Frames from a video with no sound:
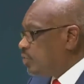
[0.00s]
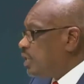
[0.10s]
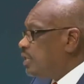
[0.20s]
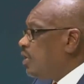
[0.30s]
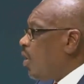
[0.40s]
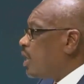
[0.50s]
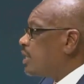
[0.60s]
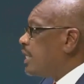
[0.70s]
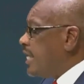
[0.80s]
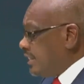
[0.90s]
to the
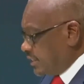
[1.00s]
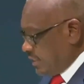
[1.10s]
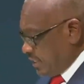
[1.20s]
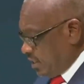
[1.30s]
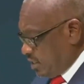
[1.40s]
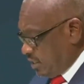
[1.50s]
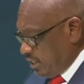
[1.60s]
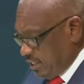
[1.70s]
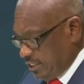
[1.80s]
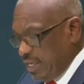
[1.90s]
northeastern
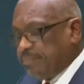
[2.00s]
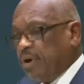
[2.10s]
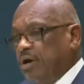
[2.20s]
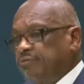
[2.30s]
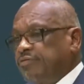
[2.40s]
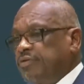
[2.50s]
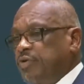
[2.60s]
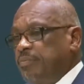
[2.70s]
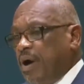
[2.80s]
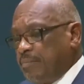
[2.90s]
tip of
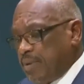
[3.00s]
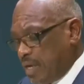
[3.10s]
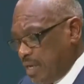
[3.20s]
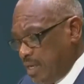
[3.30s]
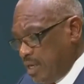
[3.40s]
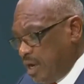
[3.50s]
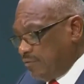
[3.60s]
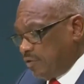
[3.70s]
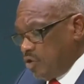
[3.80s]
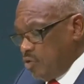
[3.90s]
the Republic
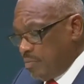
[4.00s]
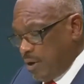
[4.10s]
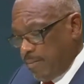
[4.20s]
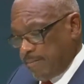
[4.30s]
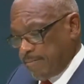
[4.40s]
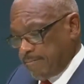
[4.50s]
of Cuba.